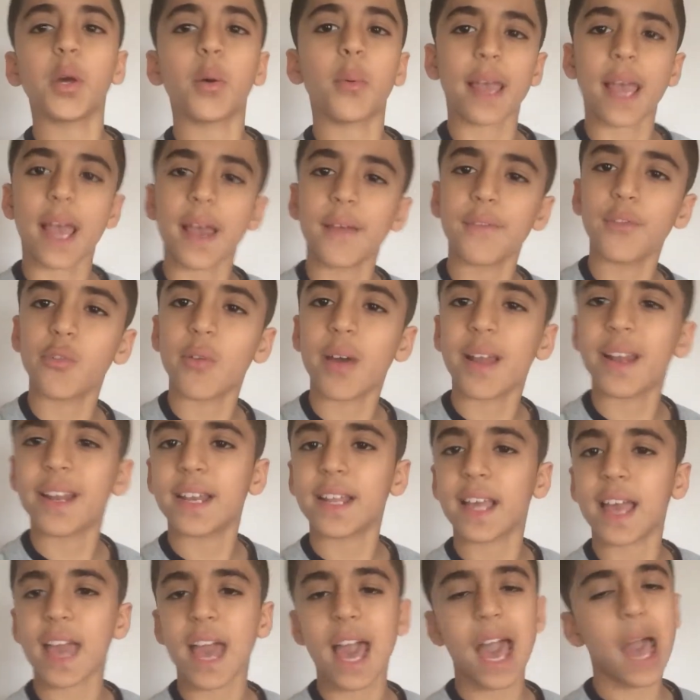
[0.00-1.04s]
I have no
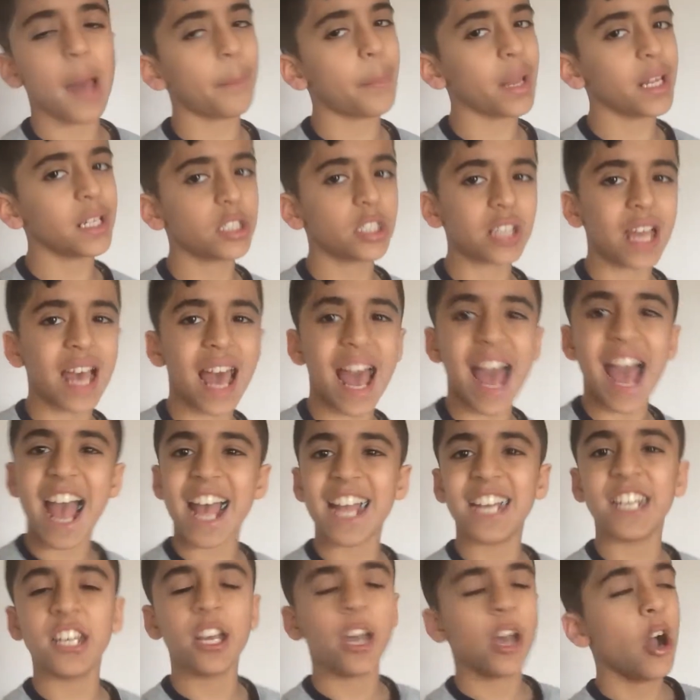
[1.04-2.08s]
editing app to
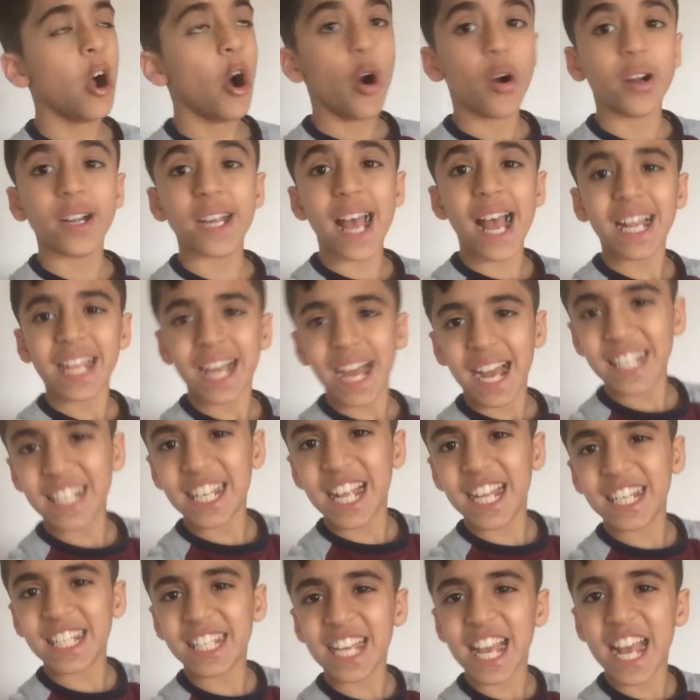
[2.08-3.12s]
add
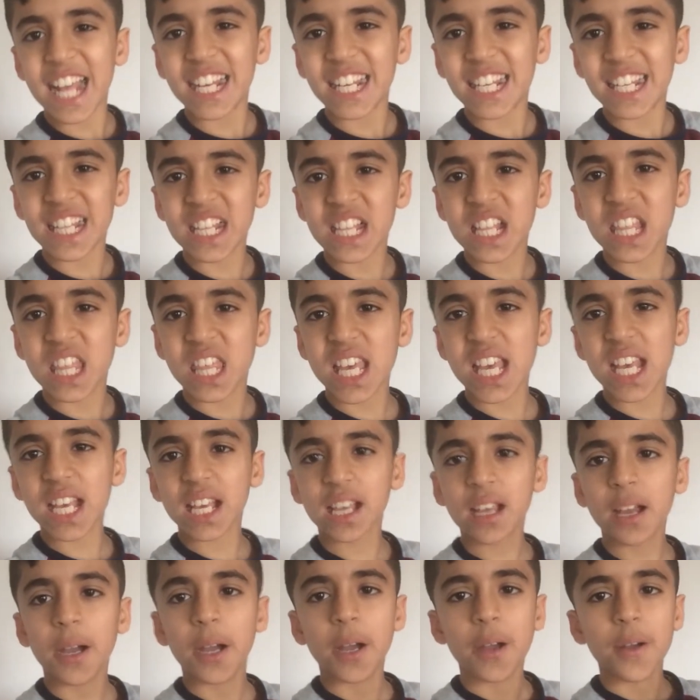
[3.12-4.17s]
any editing
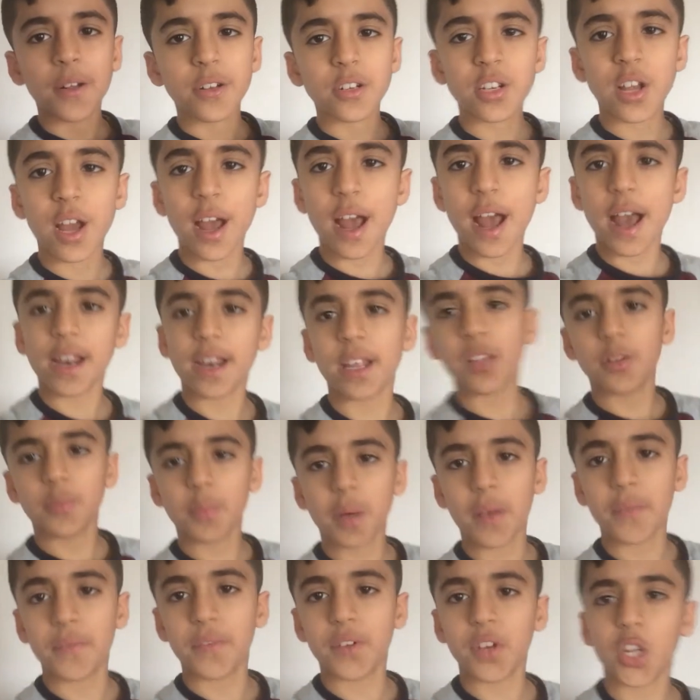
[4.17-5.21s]
thing to edit
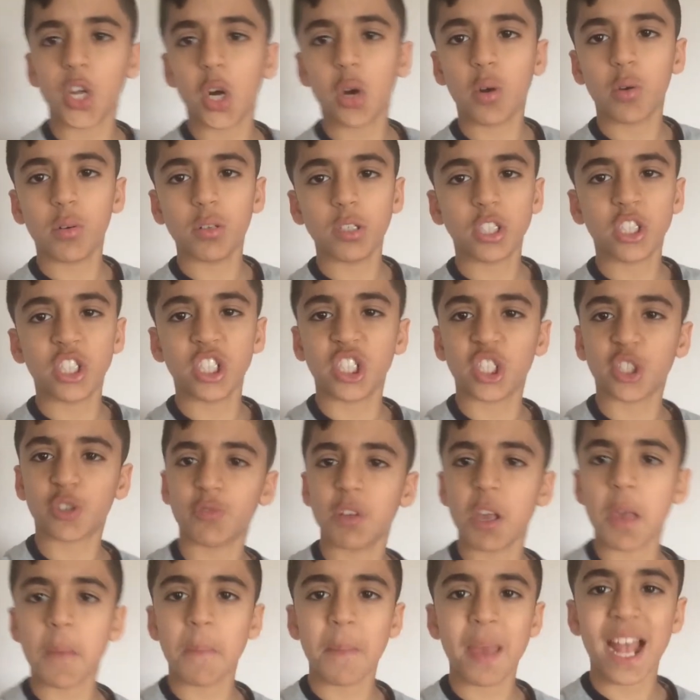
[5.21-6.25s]
my video, to
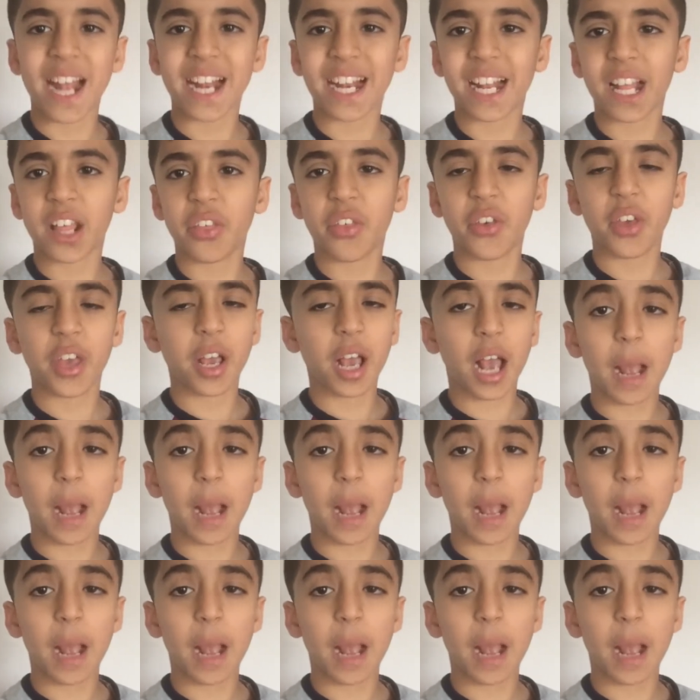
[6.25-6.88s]
trim anything.